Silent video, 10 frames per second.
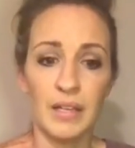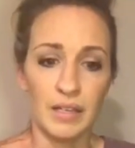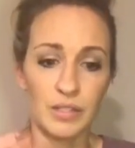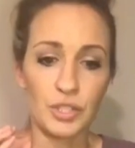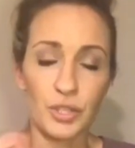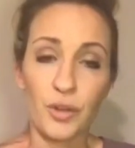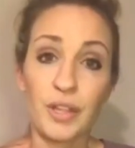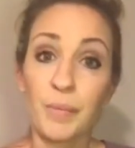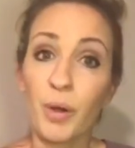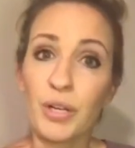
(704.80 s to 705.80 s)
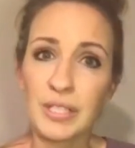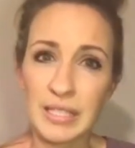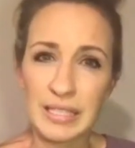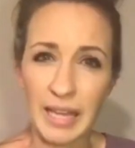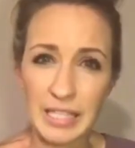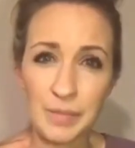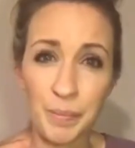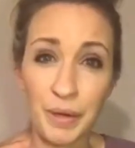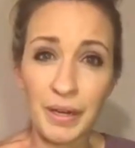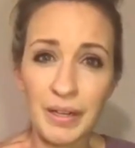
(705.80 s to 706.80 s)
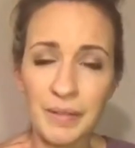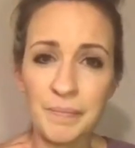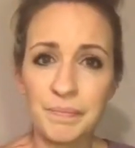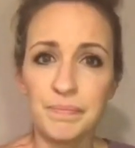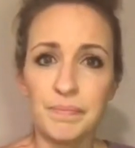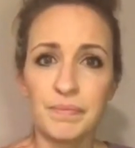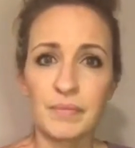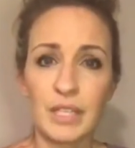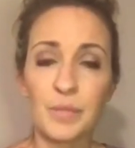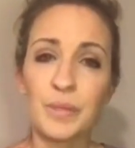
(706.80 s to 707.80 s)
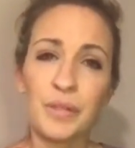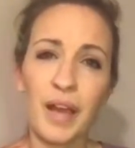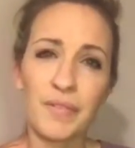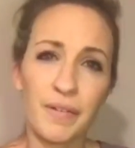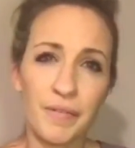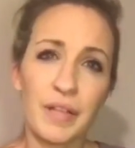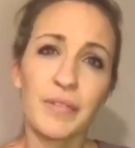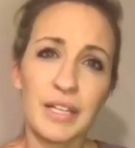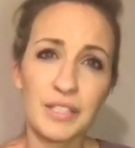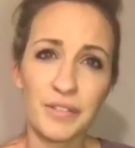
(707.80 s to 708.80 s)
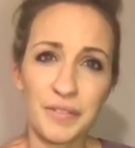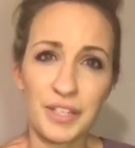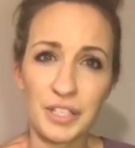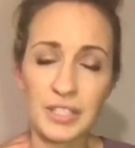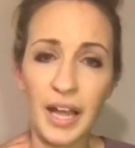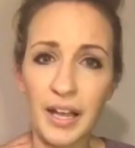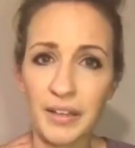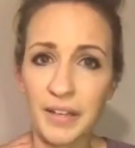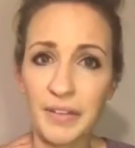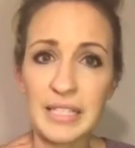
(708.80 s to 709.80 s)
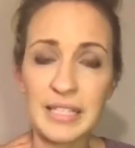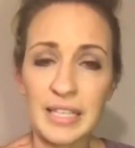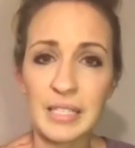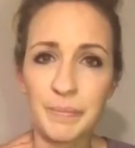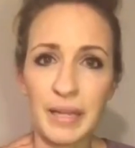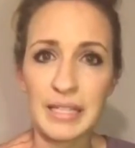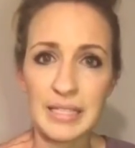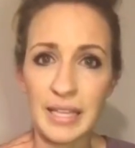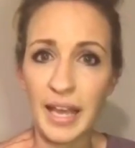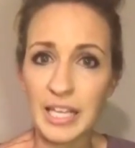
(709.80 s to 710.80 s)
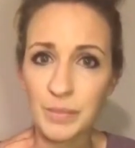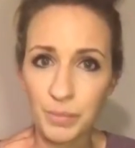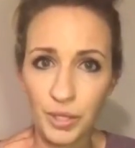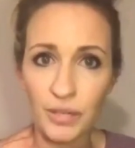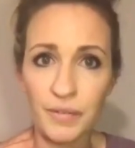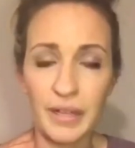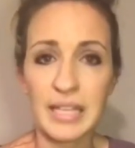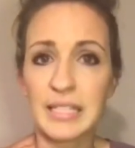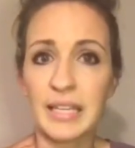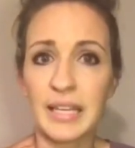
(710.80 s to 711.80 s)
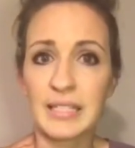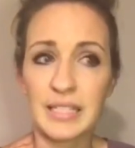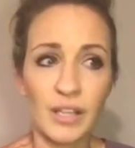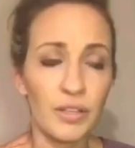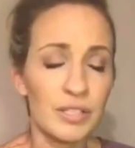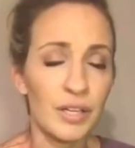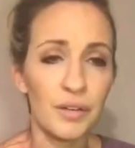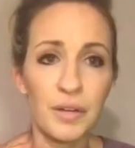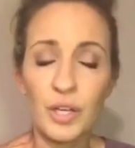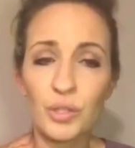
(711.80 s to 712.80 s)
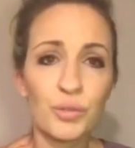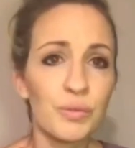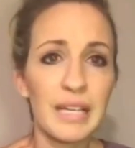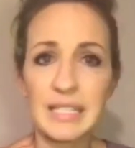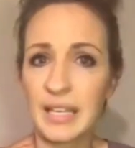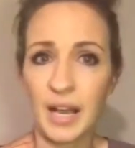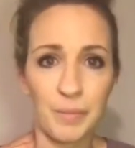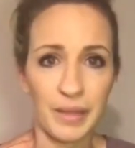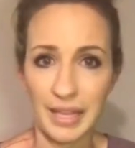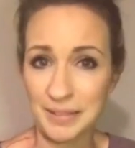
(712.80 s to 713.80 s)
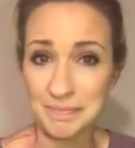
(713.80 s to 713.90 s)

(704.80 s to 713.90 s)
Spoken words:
Do you know the emotions that spurred? Because when you have a fundraiser for your child every 6 months, as beautiful as it is, it's also crazy humbling.